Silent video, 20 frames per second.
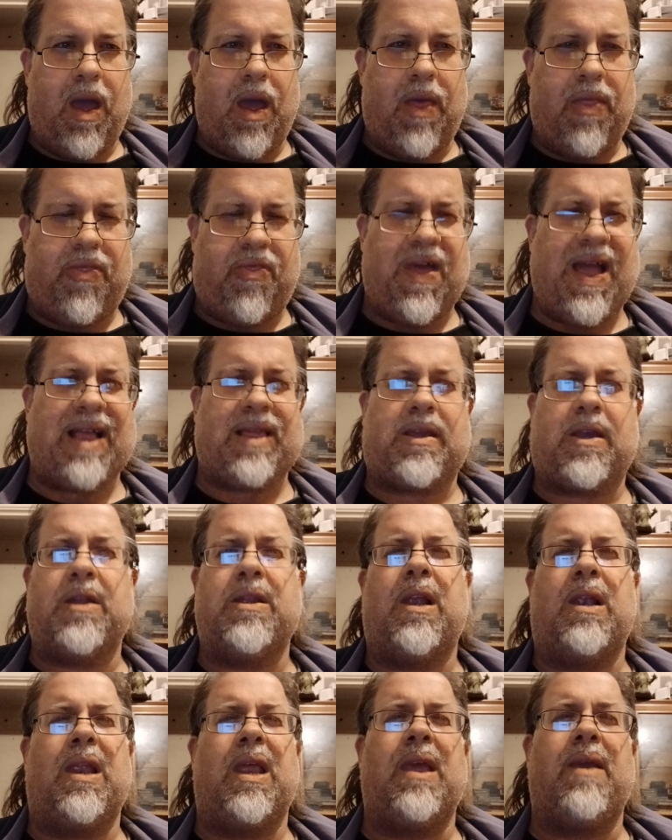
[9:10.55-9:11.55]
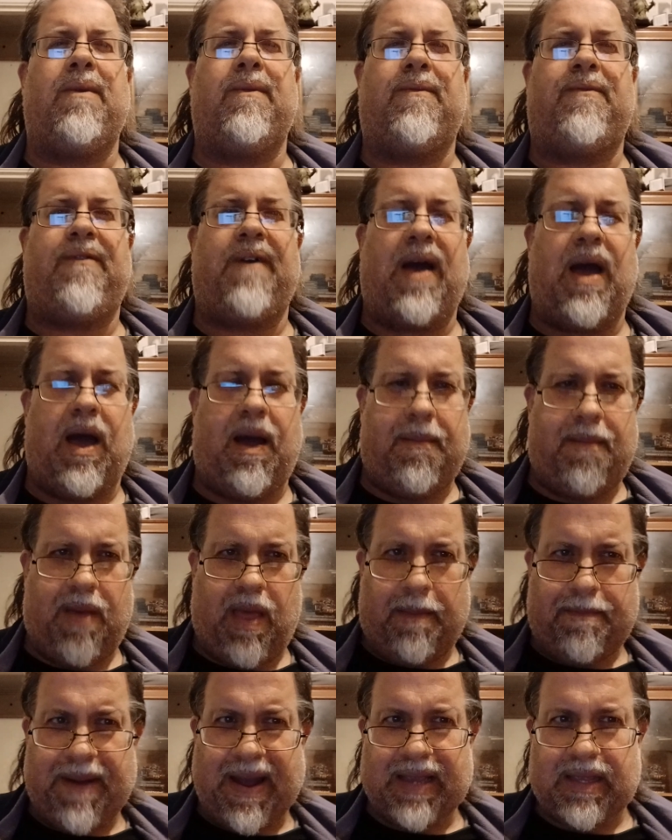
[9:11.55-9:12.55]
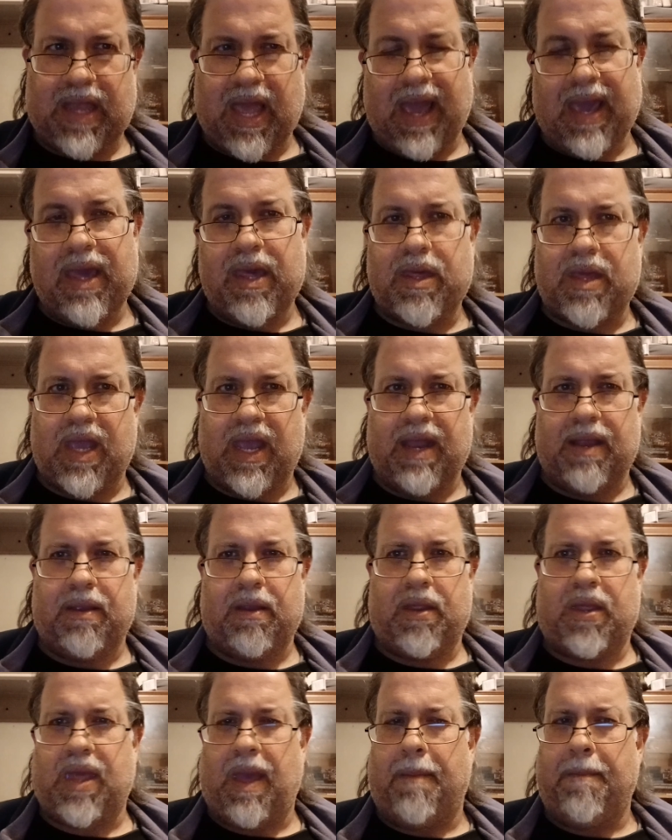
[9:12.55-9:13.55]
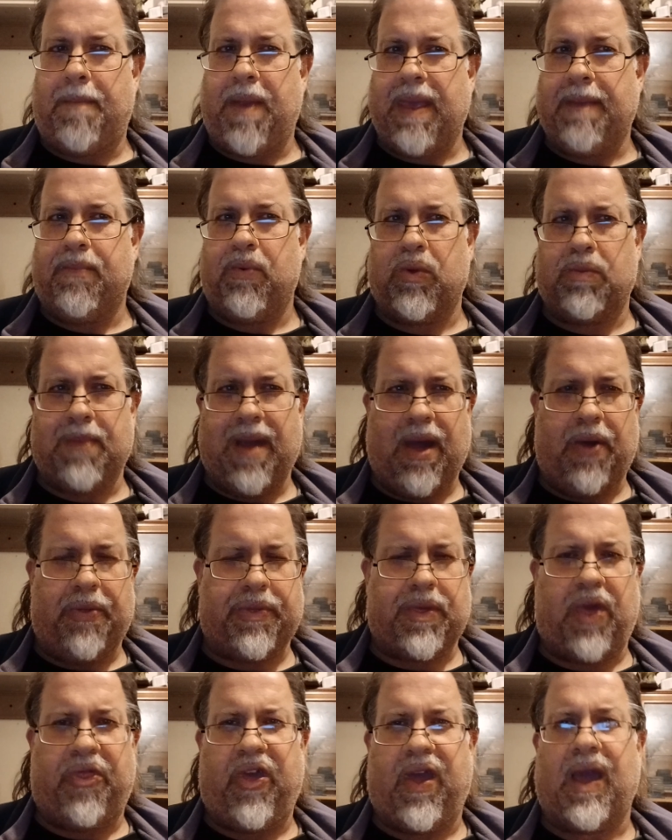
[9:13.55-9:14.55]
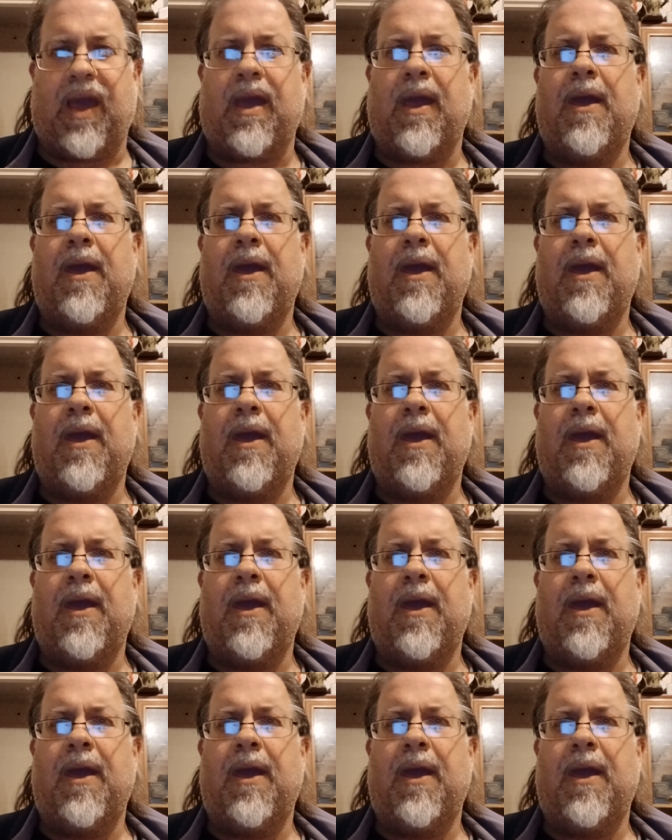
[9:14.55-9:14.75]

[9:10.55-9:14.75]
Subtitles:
That's going to leave a bad taste in some people's mouths, I think.